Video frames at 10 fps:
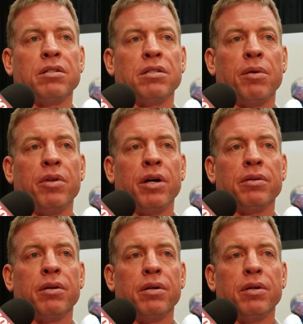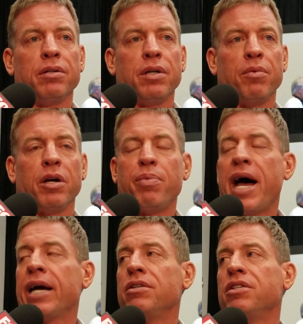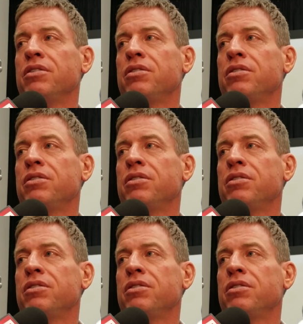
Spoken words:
in some of their packages